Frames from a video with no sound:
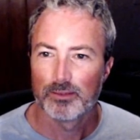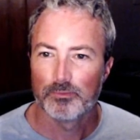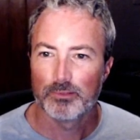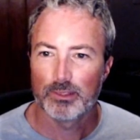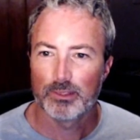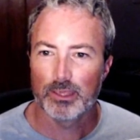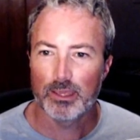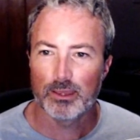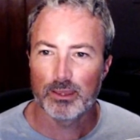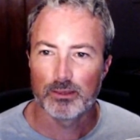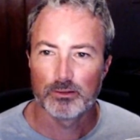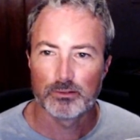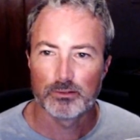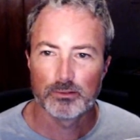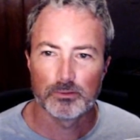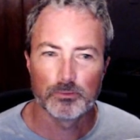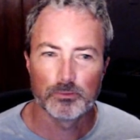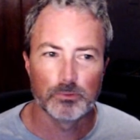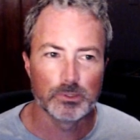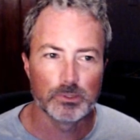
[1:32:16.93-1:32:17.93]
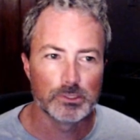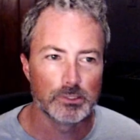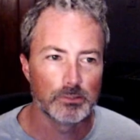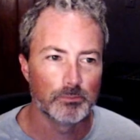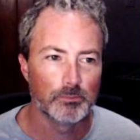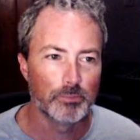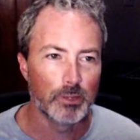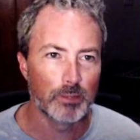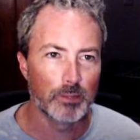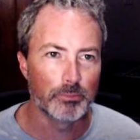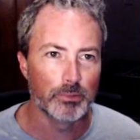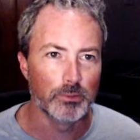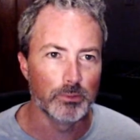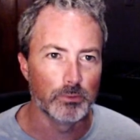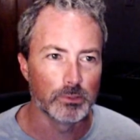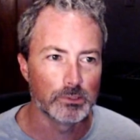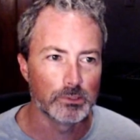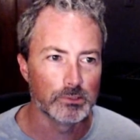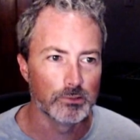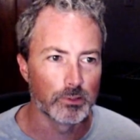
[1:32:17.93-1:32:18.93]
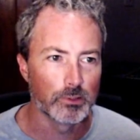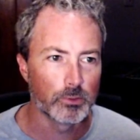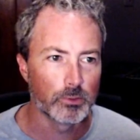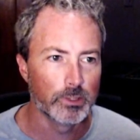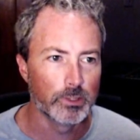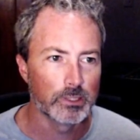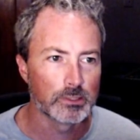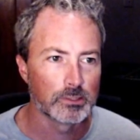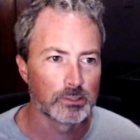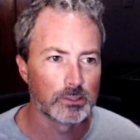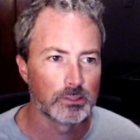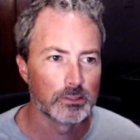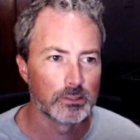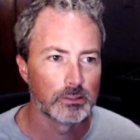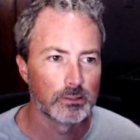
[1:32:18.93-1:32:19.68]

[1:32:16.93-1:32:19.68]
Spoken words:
Yeah, Poppy, what's your request?